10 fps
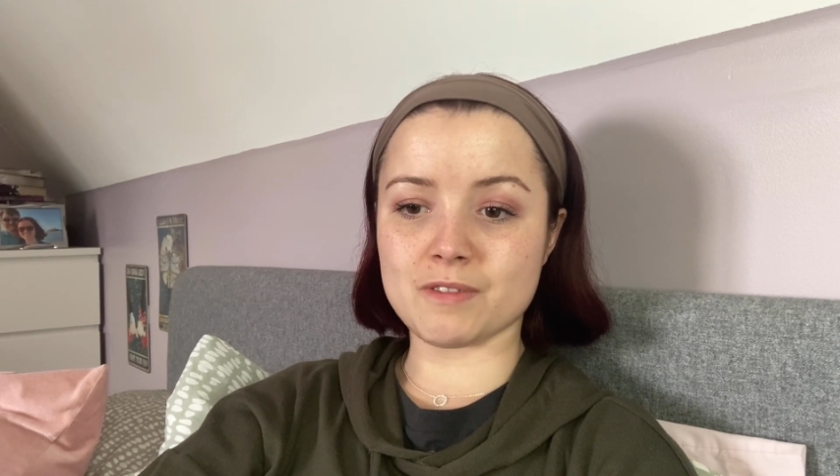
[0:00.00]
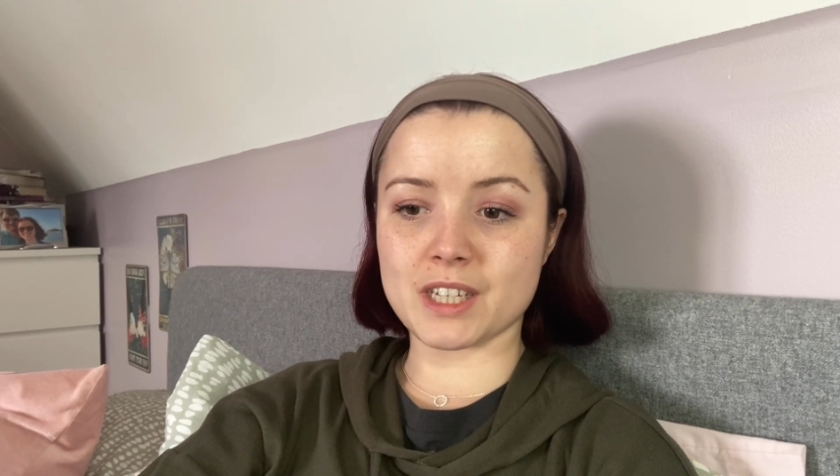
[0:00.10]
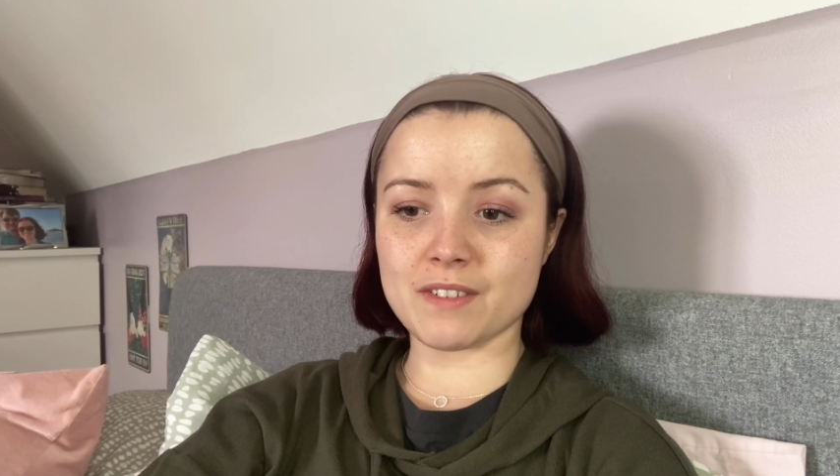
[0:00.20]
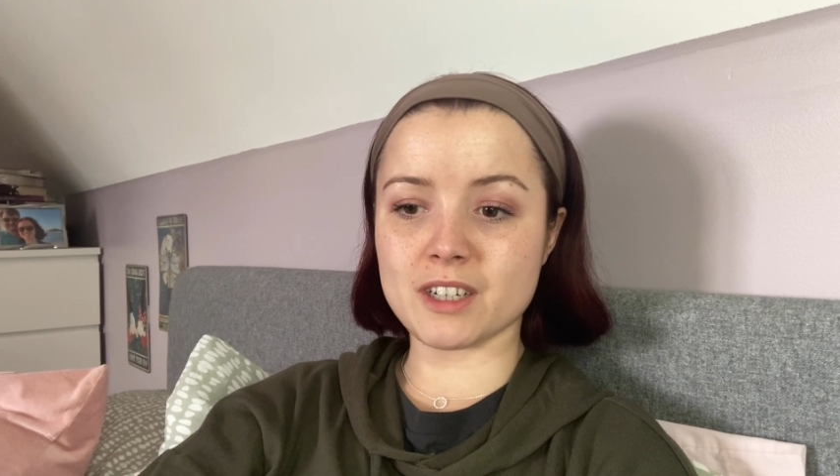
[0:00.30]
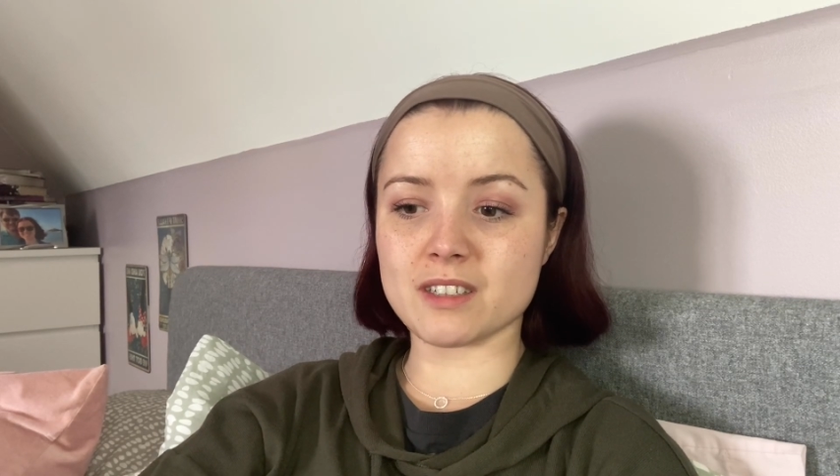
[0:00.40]

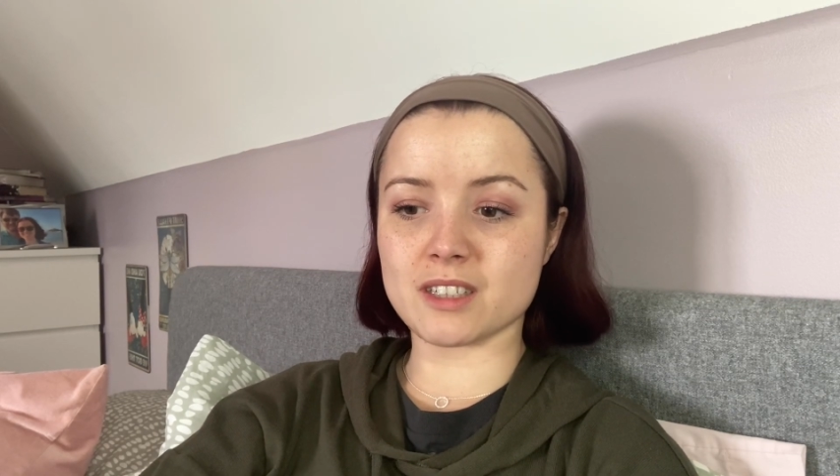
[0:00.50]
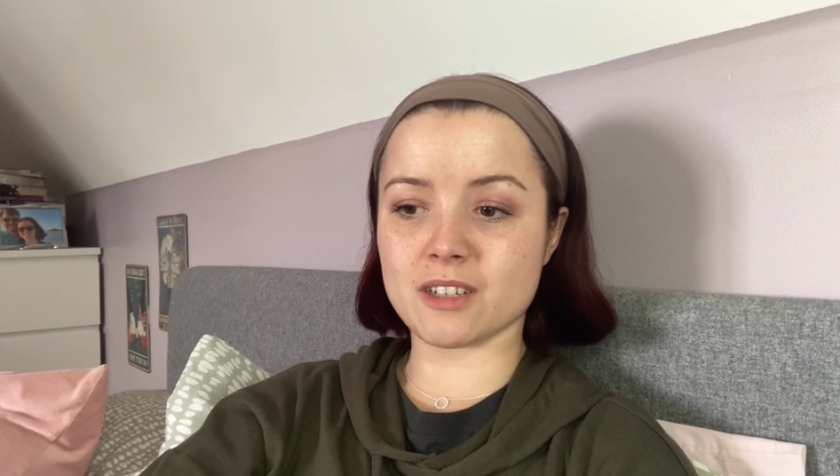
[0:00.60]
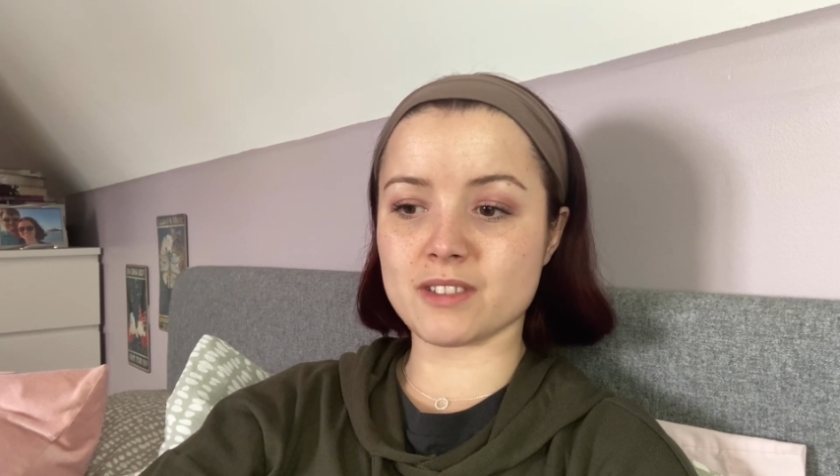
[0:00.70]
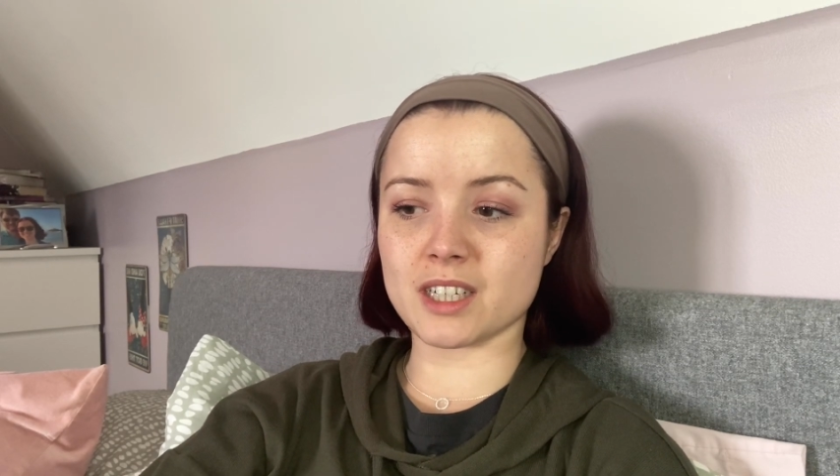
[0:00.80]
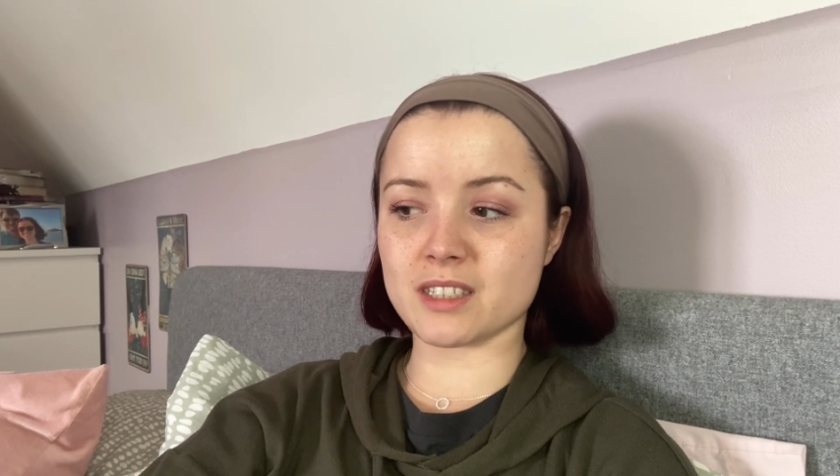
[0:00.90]
given
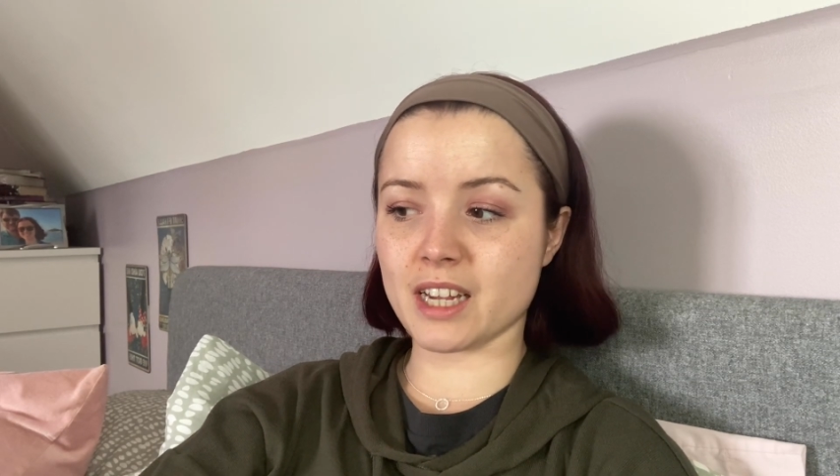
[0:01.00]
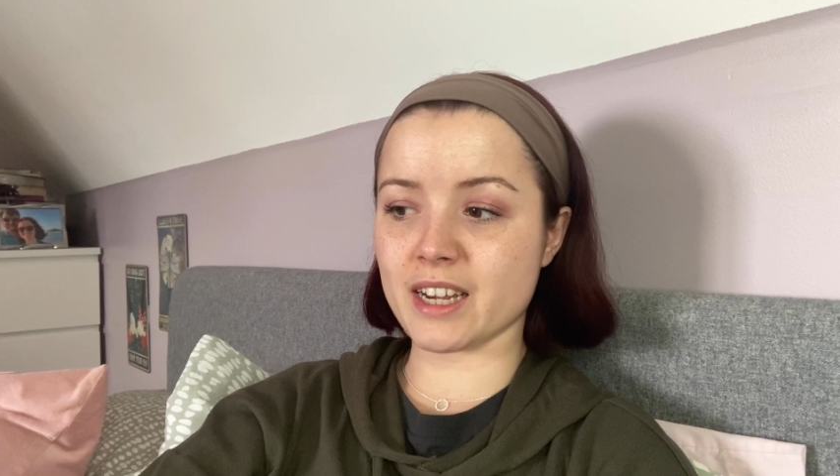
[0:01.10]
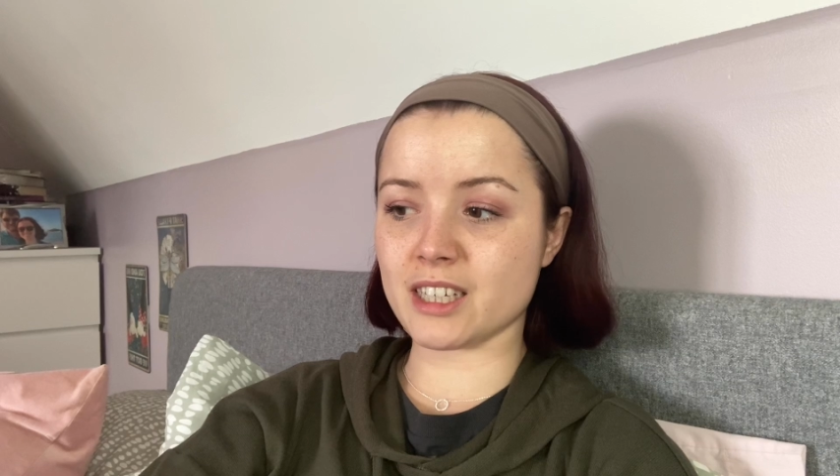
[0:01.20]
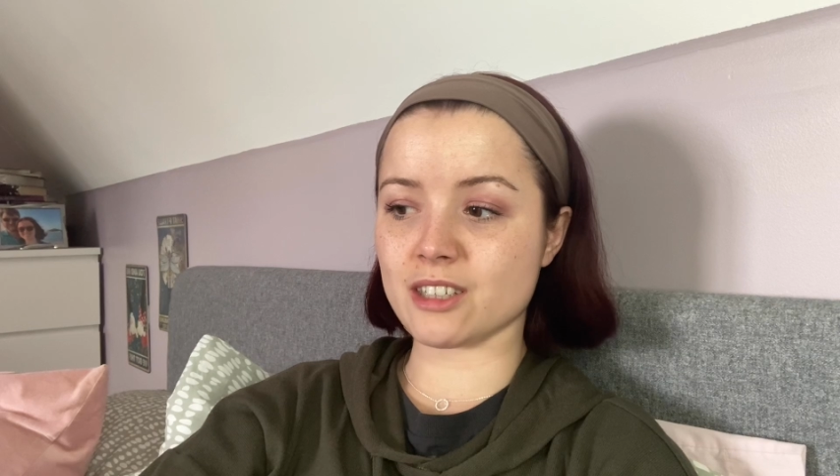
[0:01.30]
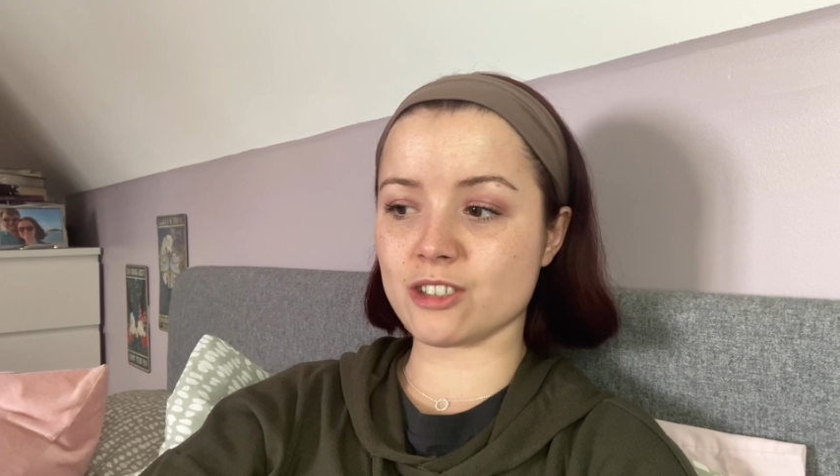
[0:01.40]
ourselves that day